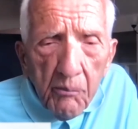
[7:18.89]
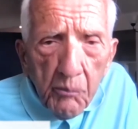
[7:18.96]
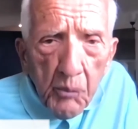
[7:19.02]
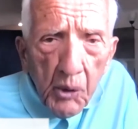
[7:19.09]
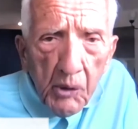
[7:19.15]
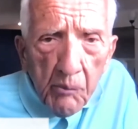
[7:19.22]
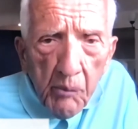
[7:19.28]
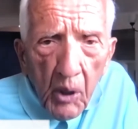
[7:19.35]

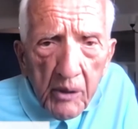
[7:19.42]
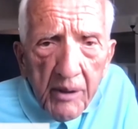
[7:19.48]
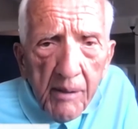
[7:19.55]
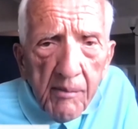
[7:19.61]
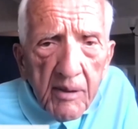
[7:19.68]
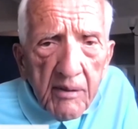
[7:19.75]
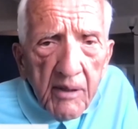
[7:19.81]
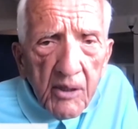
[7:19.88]
being a
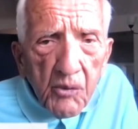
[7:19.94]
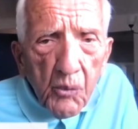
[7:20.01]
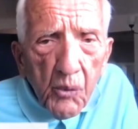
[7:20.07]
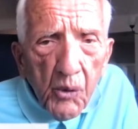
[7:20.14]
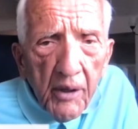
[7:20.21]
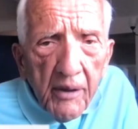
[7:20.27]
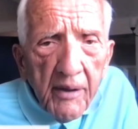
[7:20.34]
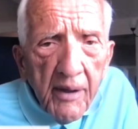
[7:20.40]
biochemist, that's
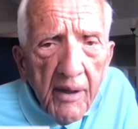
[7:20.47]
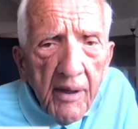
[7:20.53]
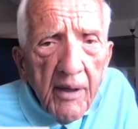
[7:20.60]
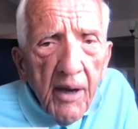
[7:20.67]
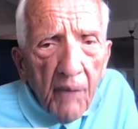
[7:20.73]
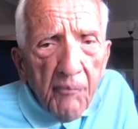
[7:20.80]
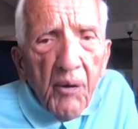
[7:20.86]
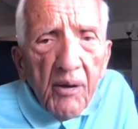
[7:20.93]
where
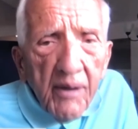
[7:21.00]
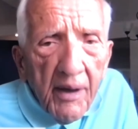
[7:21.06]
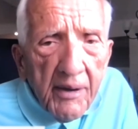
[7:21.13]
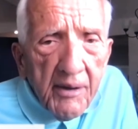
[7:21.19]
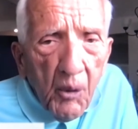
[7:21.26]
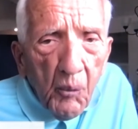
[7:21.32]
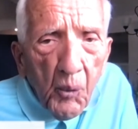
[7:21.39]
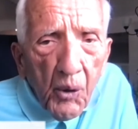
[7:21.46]
I felt
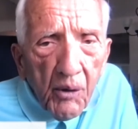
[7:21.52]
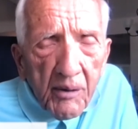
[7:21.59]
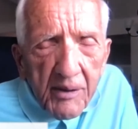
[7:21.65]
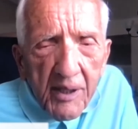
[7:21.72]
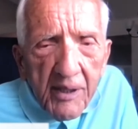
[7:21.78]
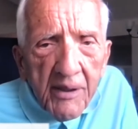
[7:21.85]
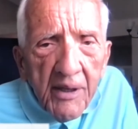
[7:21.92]
like it works.